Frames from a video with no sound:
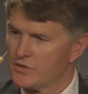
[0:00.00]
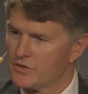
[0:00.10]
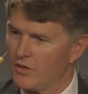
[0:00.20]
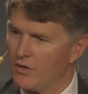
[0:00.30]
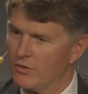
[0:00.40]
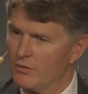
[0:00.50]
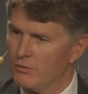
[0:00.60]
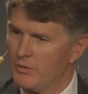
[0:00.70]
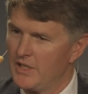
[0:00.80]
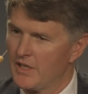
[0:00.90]
So
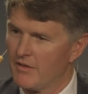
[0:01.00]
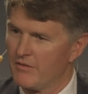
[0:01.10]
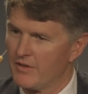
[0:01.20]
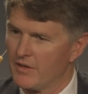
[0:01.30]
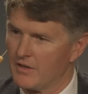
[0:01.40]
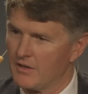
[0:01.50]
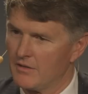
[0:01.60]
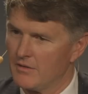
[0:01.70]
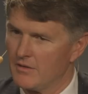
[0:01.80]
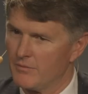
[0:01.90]
we have
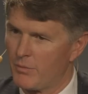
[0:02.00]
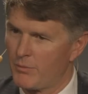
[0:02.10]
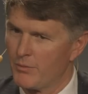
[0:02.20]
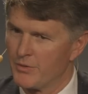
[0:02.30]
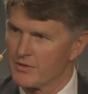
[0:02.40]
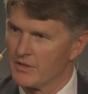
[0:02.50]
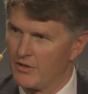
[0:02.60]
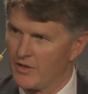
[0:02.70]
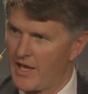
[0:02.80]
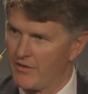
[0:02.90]
uh, purposely
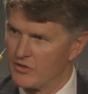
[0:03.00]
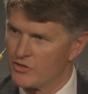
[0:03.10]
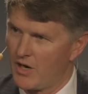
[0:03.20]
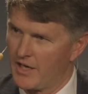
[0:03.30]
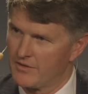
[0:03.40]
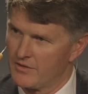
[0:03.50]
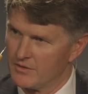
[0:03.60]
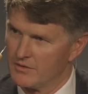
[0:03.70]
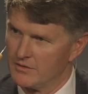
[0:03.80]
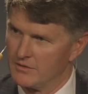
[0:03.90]
gone out and tried
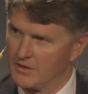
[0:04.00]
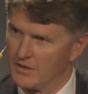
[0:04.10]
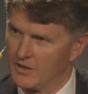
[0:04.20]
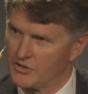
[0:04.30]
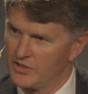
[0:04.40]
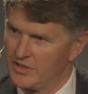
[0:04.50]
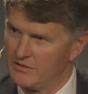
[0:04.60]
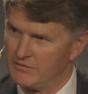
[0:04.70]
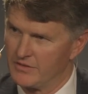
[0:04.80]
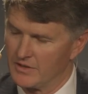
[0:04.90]
to uh,
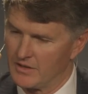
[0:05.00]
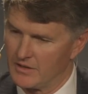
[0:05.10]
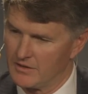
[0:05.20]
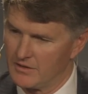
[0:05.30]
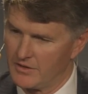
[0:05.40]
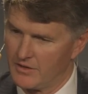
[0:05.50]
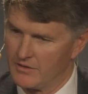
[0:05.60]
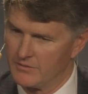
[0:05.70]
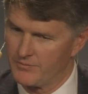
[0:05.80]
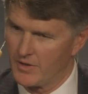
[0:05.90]
achieve, uh, you
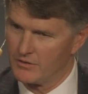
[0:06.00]
know,